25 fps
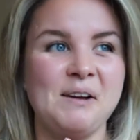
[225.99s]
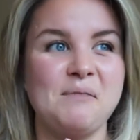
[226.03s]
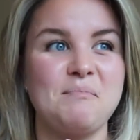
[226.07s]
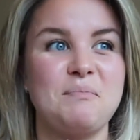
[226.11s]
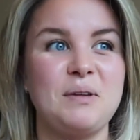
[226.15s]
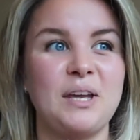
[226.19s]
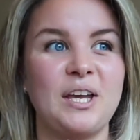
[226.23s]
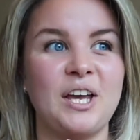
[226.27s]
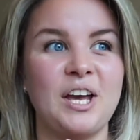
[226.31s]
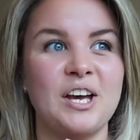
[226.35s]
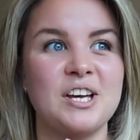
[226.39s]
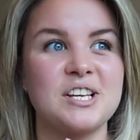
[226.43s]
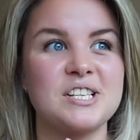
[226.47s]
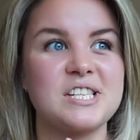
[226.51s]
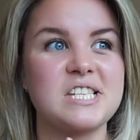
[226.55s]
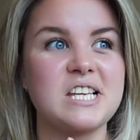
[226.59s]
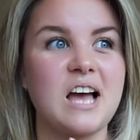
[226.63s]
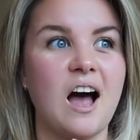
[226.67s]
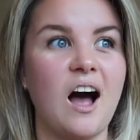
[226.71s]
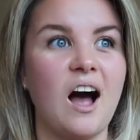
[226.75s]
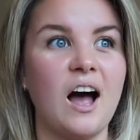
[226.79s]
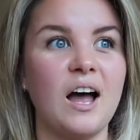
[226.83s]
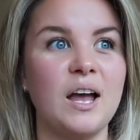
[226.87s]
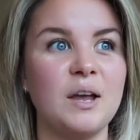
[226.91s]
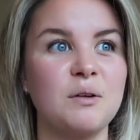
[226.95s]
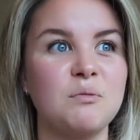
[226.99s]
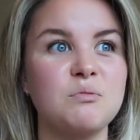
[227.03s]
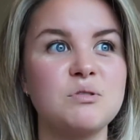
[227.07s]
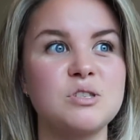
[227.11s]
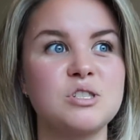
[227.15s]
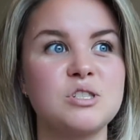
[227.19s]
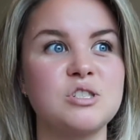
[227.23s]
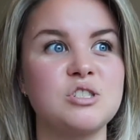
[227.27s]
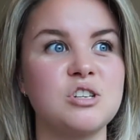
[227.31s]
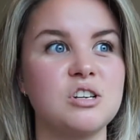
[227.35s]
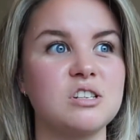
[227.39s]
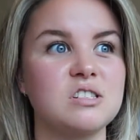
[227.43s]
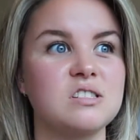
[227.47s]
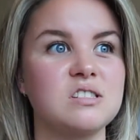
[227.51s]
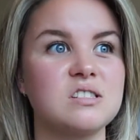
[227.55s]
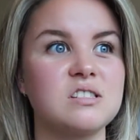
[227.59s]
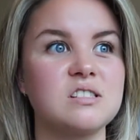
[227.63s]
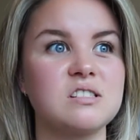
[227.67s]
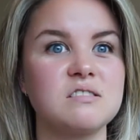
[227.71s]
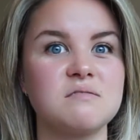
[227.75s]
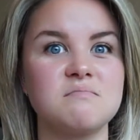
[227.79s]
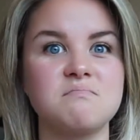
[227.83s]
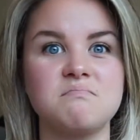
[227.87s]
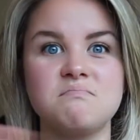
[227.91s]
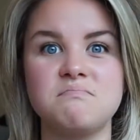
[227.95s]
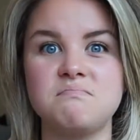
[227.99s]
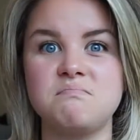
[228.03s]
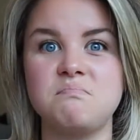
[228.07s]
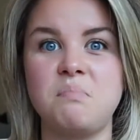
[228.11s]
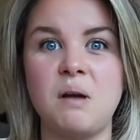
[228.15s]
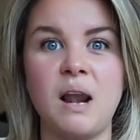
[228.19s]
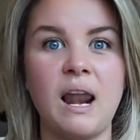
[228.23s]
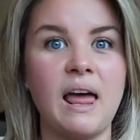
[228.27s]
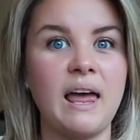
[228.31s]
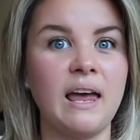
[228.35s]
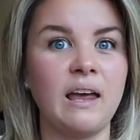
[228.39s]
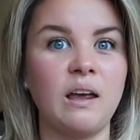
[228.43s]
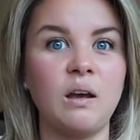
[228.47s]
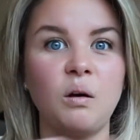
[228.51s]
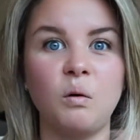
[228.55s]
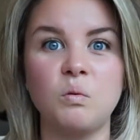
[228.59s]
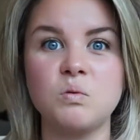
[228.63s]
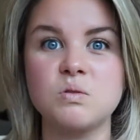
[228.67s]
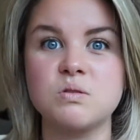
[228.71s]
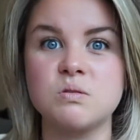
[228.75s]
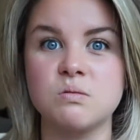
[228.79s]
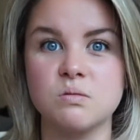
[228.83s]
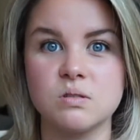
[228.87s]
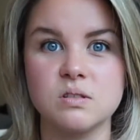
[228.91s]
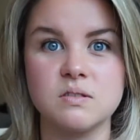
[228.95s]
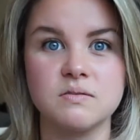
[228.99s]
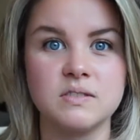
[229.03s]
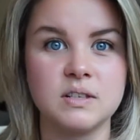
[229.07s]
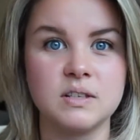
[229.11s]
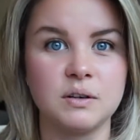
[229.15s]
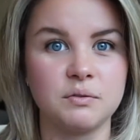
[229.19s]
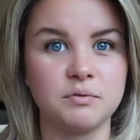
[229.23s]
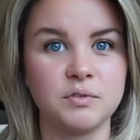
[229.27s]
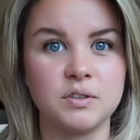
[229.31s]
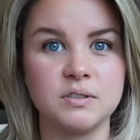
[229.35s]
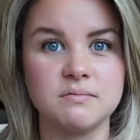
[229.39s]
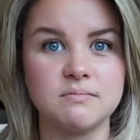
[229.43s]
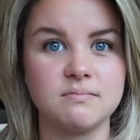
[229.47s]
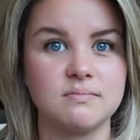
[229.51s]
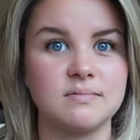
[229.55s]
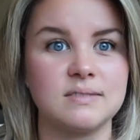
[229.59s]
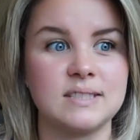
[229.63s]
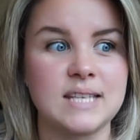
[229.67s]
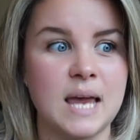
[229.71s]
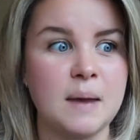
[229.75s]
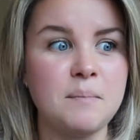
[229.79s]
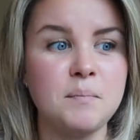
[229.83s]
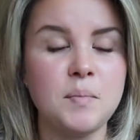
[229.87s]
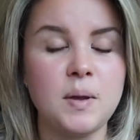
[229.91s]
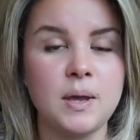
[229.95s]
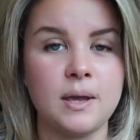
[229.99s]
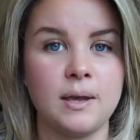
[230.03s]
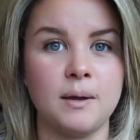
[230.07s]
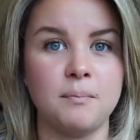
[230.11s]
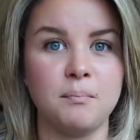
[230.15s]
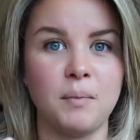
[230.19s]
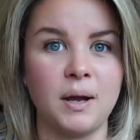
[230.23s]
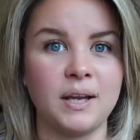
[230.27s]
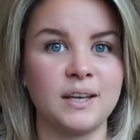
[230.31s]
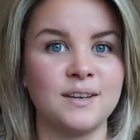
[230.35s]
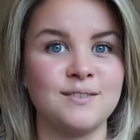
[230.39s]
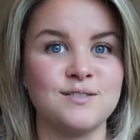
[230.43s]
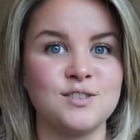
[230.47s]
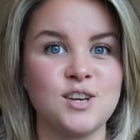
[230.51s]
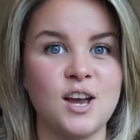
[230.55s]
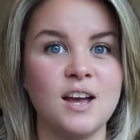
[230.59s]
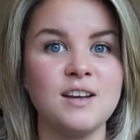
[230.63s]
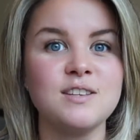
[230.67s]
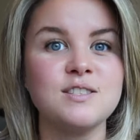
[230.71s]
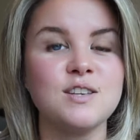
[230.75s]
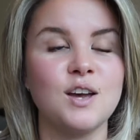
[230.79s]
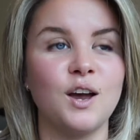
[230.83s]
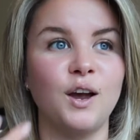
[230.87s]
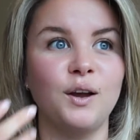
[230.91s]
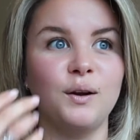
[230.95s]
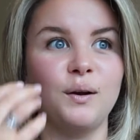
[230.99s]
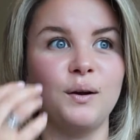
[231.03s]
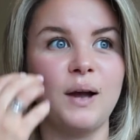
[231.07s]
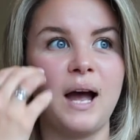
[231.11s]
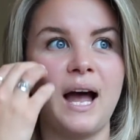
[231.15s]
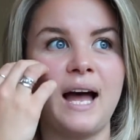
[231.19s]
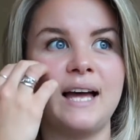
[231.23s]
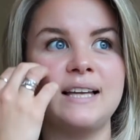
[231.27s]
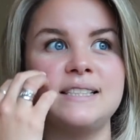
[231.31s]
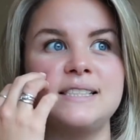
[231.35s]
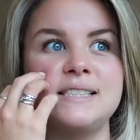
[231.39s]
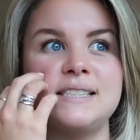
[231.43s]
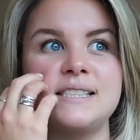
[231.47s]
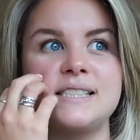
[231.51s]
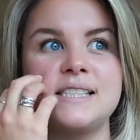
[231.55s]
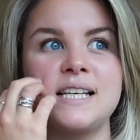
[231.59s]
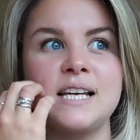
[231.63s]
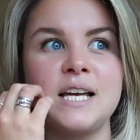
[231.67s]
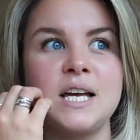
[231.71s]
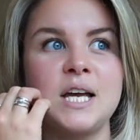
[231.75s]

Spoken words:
because I was just playing all sorts of different tempi in my concerto, and